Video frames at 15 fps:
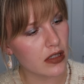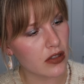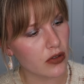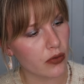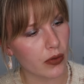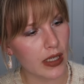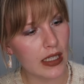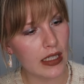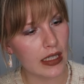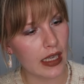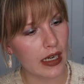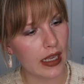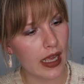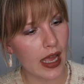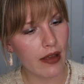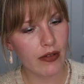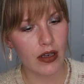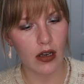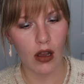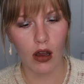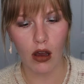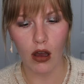this green again. I haven't
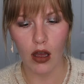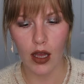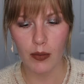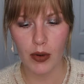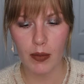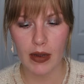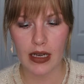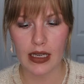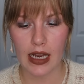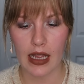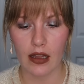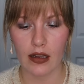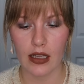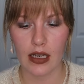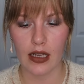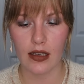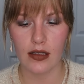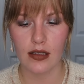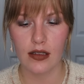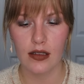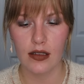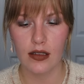put my nail in
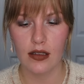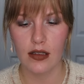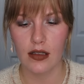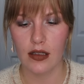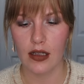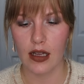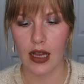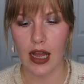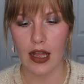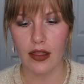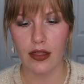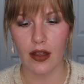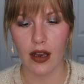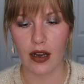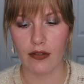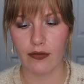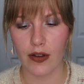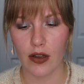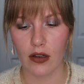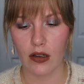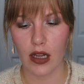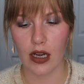it. I thought I
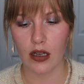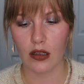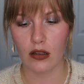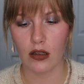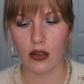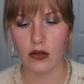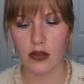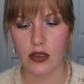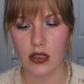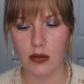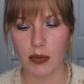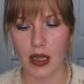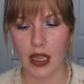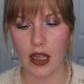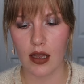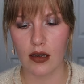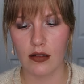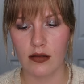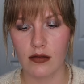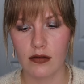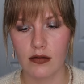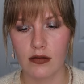felt kind of close to the pan.